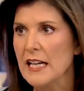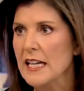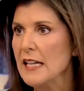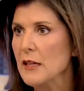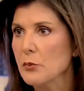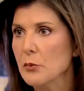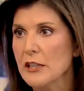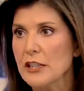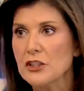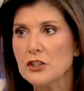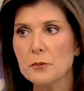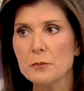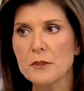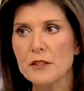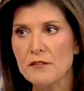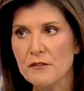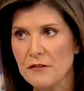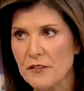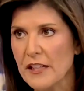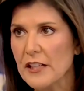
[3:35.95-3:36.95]
We should be
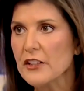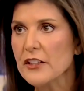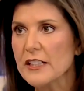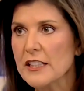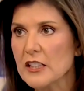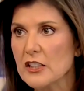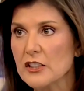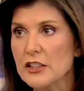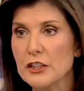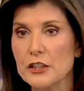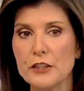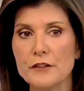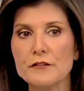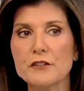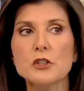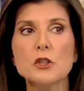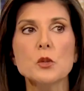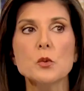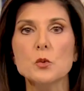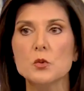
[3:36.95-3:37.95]
very clear. If you
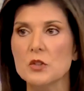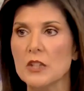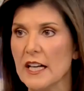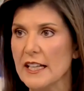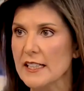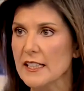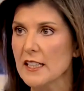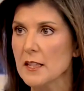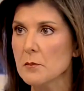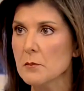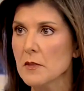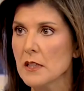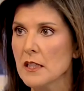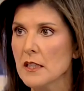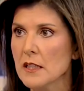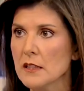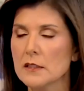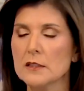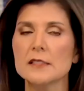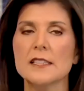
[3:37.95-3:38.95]
don't like him,
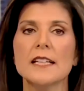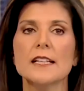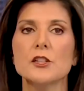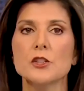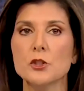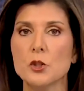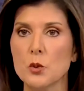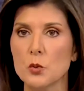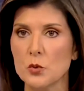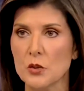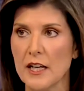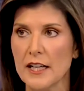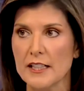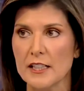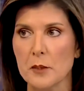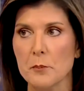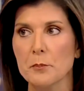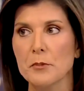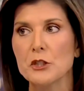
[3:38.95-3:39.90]
say you don't like him.